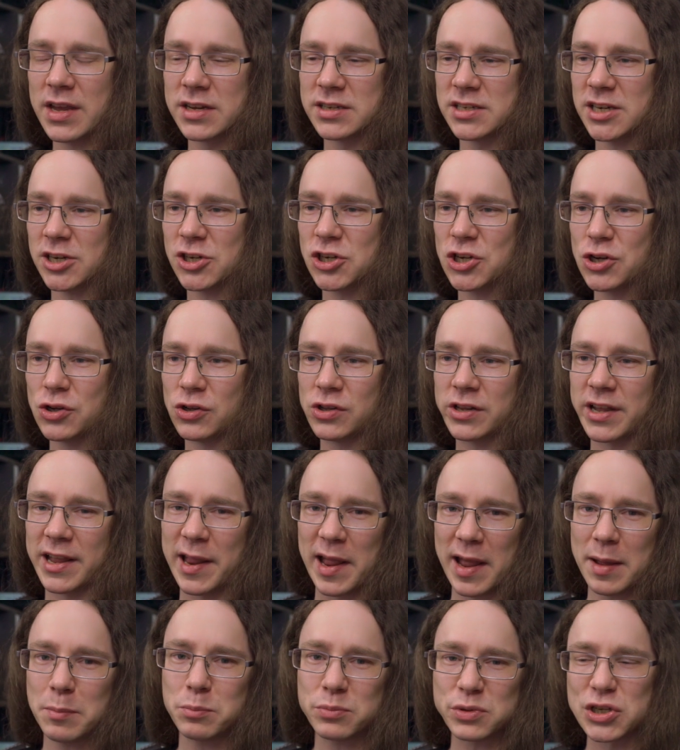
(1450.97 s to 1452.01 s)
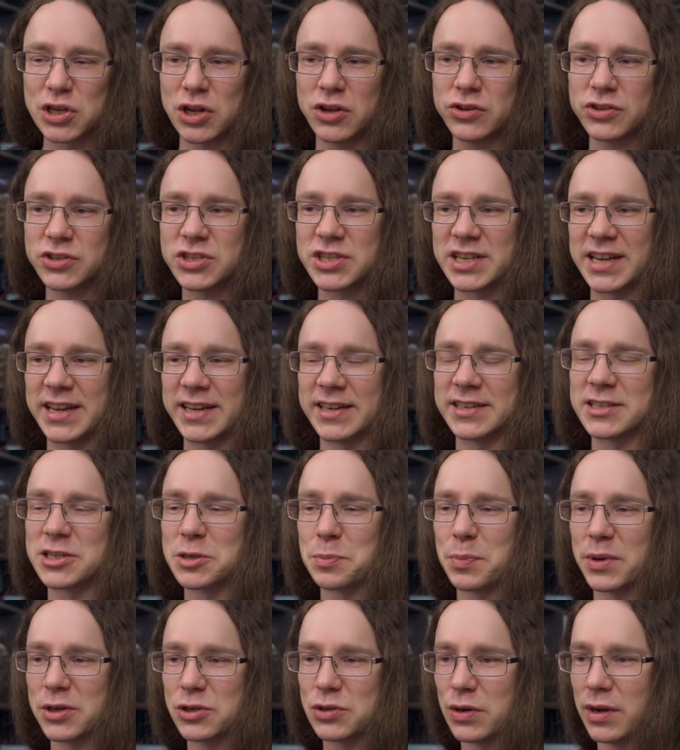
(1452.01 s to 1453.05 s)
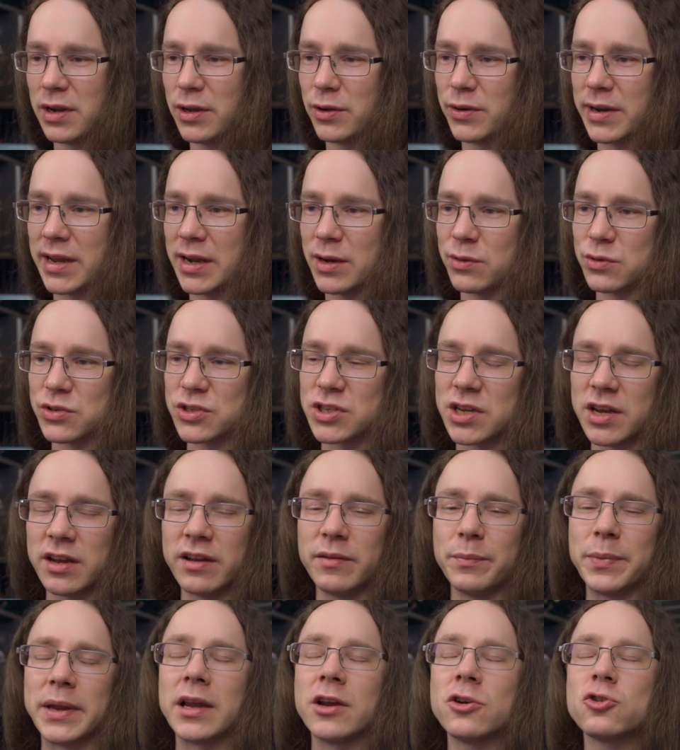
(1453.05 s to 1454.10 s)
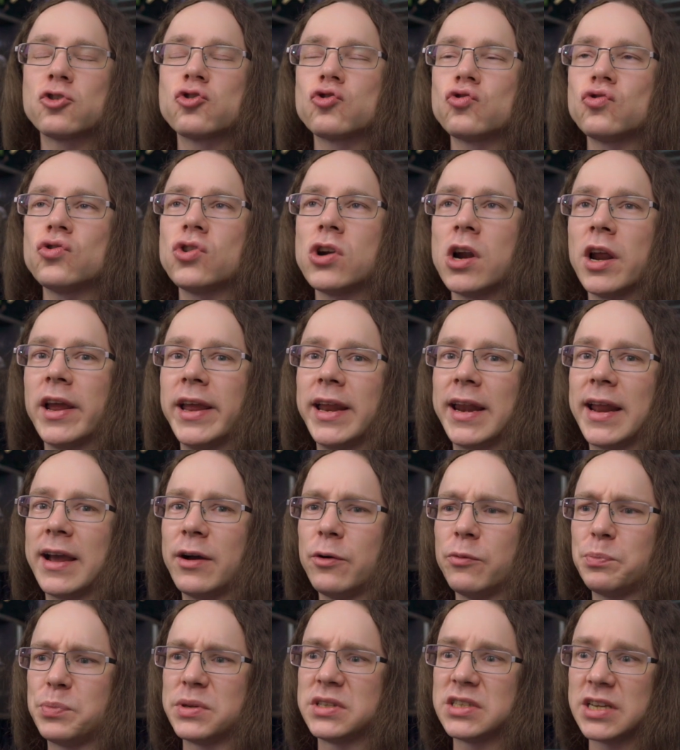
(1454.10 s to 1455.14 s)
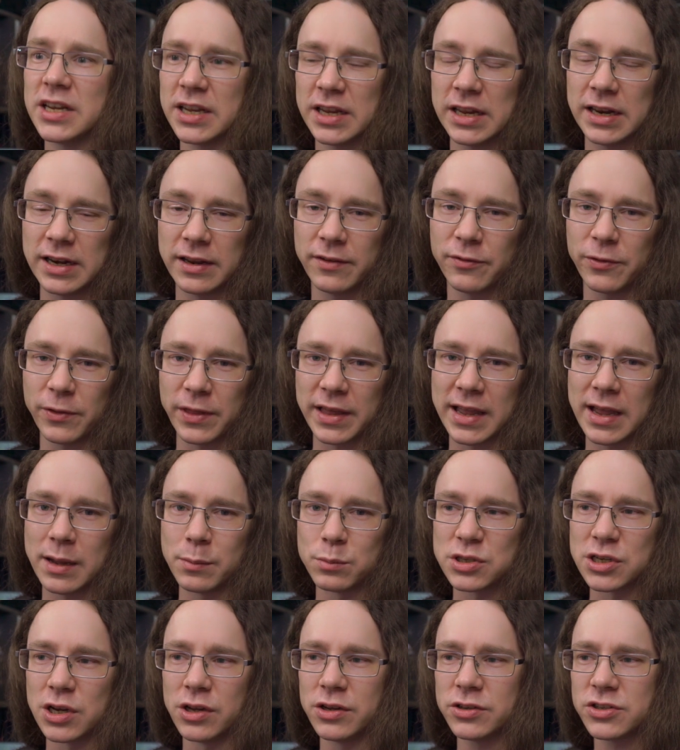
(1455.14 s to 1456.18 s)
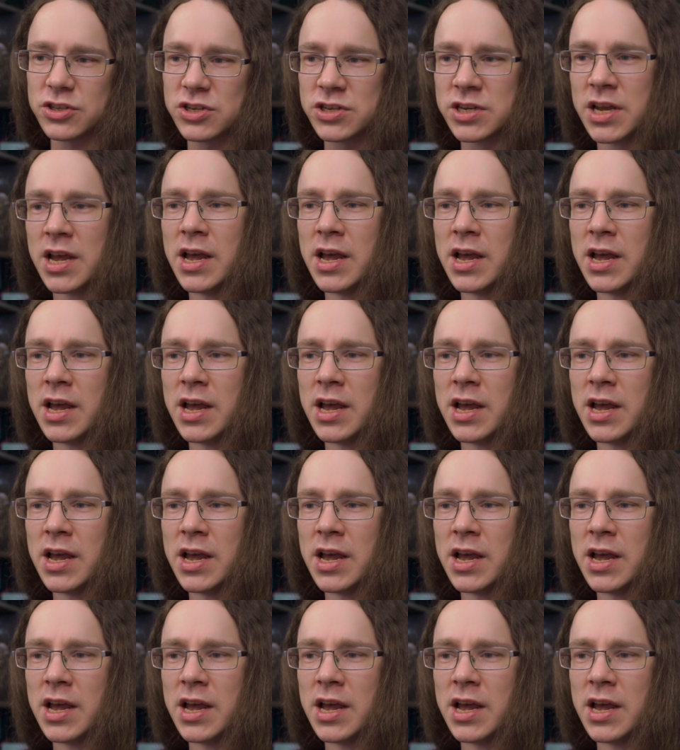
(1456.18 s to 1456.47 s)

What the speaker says: Additional camp slots and special loadouts. I have been crying out particularly for the camp slots,